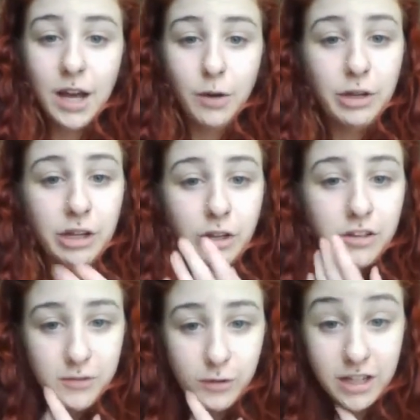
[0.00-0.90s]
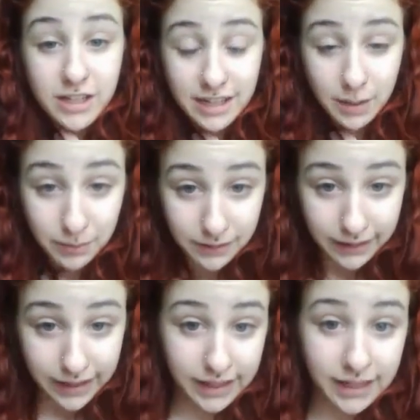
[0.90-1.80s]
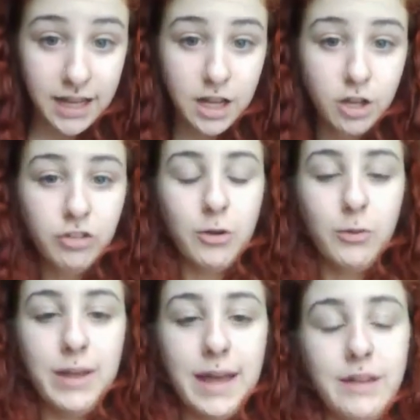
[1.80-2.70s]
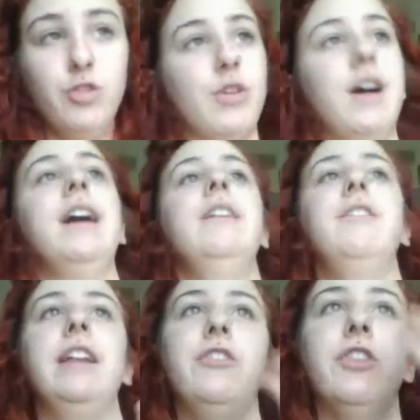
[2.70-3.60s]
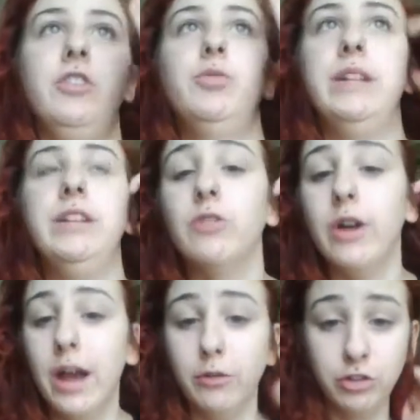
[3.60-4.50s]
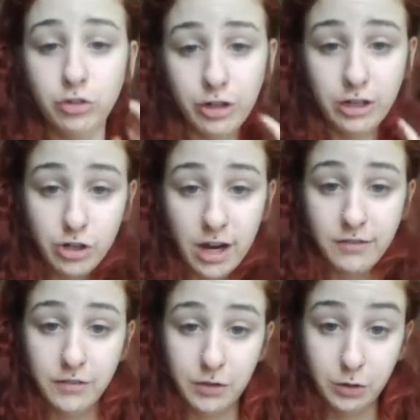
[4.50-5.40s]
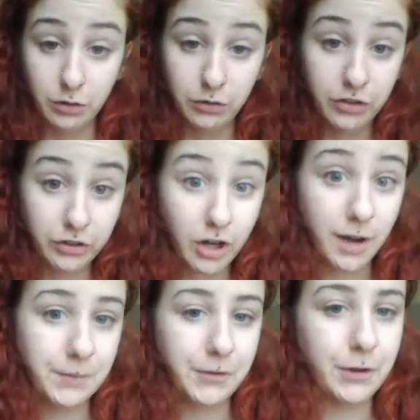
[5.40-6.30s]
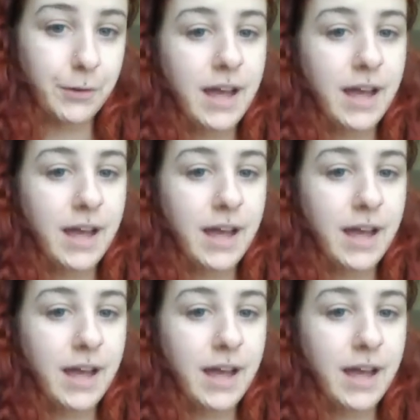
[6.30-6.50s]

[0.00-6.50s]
We couldn't afford to take a plane, so we had to drive, and it's a 24-hour straight drive if you don't stop. So